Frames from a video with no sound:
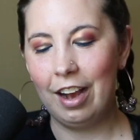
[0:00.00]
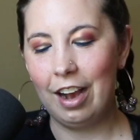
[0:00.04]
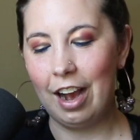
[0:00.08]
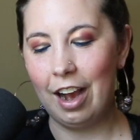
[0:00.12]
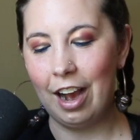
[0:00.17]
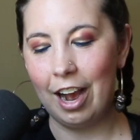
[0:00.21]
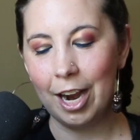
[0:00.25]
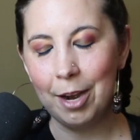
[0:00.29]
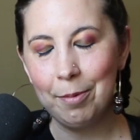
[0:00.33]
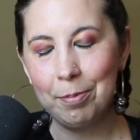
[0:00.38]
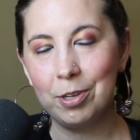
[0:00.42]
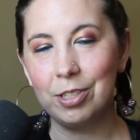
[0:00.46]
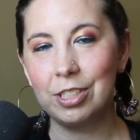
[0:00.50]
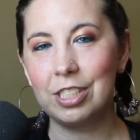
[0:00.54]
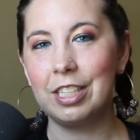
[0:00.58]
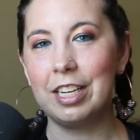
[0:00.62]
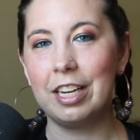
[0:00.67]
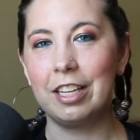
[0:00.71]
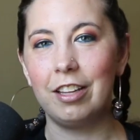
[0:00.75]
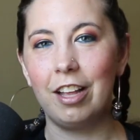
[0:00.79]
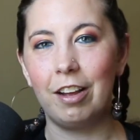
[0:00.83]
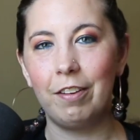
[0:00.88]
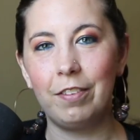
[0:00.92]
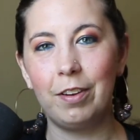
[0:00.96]
I
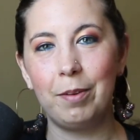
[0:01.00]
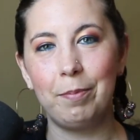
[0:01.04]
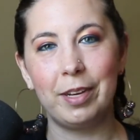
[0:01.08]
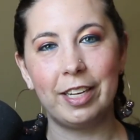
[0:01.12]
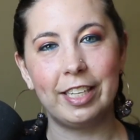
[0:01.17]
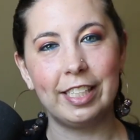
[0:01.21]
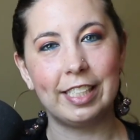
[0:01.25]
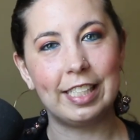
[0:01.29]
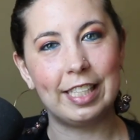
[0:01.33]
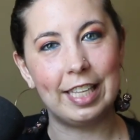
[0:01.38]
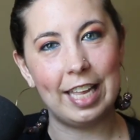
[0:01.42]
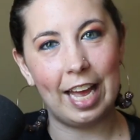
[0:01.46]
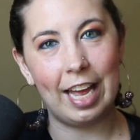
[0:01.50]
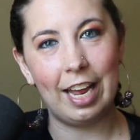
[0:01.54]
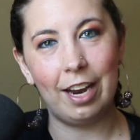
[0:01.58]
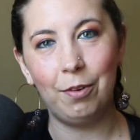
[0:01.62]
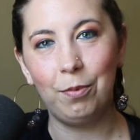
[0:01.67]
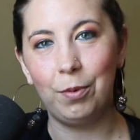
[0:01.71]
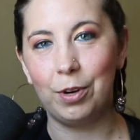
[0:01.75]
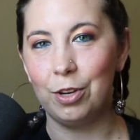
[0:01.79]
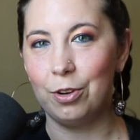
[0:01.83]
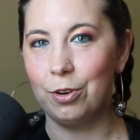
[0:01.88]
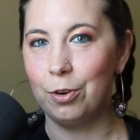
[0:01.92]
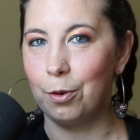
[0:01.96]
personally love it because then
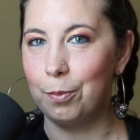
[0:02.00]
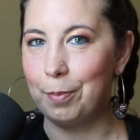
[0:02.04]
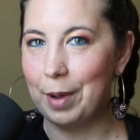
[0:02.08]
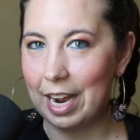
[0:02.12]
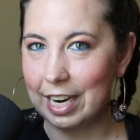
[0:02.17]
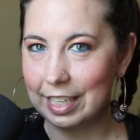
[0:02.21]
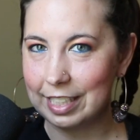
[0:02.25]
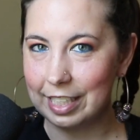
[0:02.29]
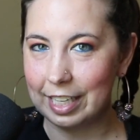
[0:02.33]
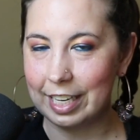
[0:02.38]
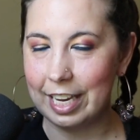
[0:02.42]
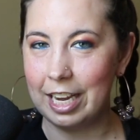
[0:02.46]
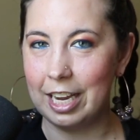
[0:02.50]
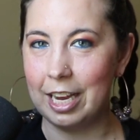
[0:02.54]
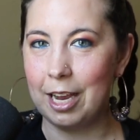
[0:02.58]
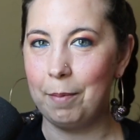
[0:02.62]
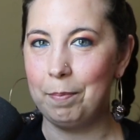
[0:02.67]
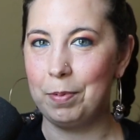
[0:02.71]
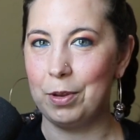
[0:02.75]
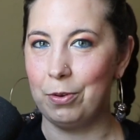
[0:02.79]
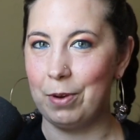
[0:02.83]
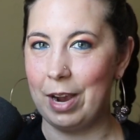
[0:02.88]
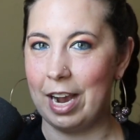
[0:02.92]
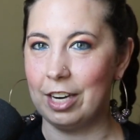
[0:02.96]
when you go back to
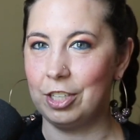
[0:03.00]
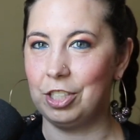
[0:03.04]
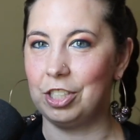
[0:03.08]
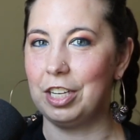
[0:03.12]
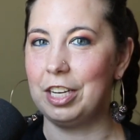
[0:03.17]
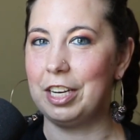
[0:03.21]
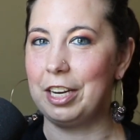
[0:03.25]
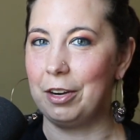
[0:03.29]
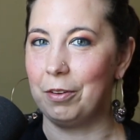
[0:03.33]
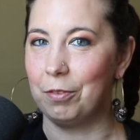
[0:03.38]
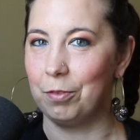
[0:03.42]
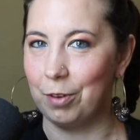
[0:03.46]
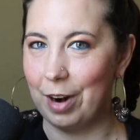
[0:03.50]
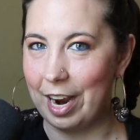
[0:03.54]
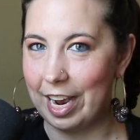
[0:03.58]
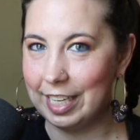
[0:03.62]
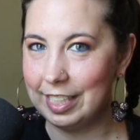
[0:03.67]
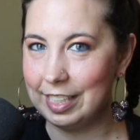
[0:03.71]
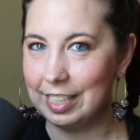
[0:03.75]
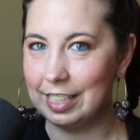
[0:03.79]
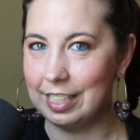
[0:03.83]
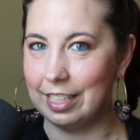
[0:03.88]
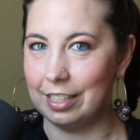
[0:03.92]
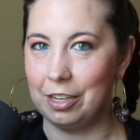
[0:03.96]
camp, you actually can
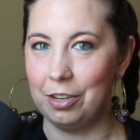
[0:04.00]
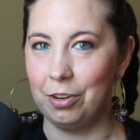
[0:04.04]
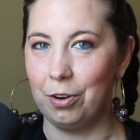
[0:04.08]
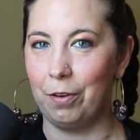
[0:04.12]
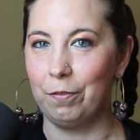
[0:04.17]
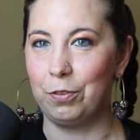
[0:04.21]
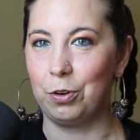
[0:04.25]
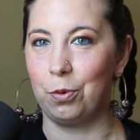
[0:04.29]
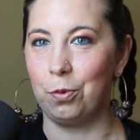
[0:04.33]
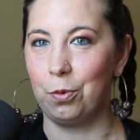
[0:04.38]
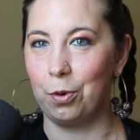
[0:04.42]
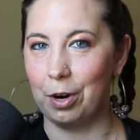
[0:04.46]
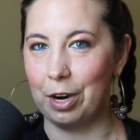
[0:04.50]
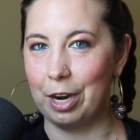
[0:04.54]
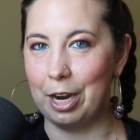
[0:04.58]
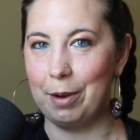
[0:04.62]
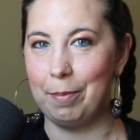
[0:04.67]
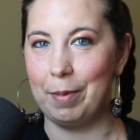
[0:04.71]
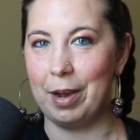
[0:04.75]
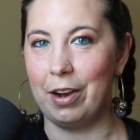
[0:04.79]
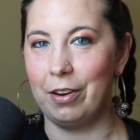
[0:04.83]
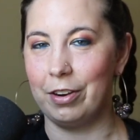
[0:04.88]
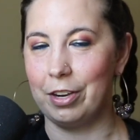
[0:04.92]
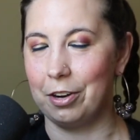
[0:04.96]
rest and you don't have to worry
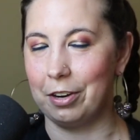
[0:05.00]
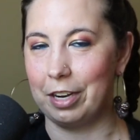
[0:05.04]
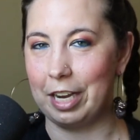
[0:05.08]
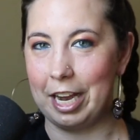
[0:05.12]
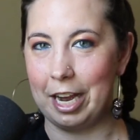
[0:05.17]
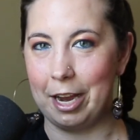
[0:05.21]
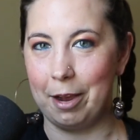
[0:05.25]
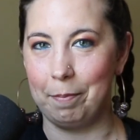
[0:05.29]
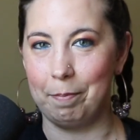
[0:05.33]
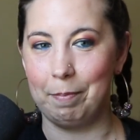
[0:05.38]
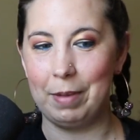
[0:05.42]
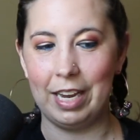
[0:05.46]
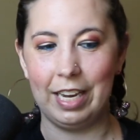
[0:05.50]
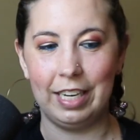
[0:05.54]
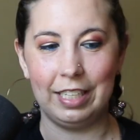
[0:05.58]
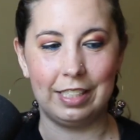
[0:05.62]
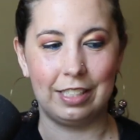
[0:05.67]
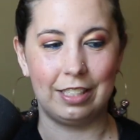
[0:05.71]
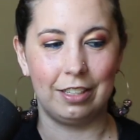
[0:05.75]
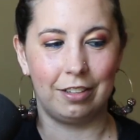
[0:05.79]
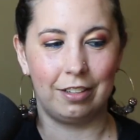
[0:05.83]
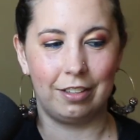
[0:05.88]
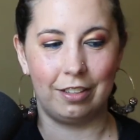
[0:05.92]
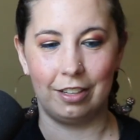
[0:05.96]
about your
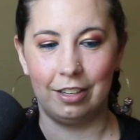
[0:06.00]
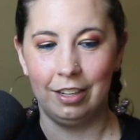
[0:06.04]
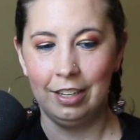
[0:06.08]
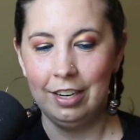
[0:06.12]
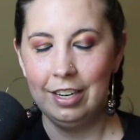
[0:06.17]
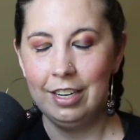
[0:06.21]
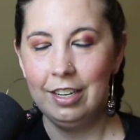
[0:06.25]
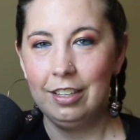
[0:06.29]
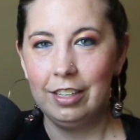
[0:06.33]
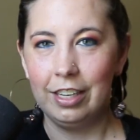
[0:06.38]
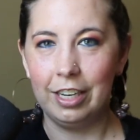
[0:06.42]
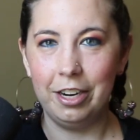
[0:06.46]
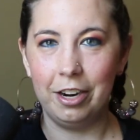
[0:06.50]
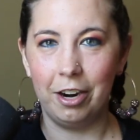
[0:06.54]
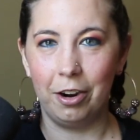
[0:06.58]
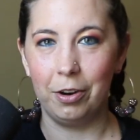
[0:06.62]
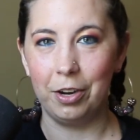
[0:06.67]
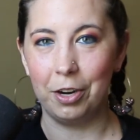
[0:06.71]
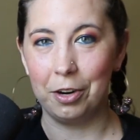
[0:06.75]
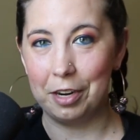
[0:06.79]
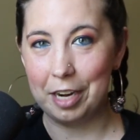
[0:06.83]
campmates or, your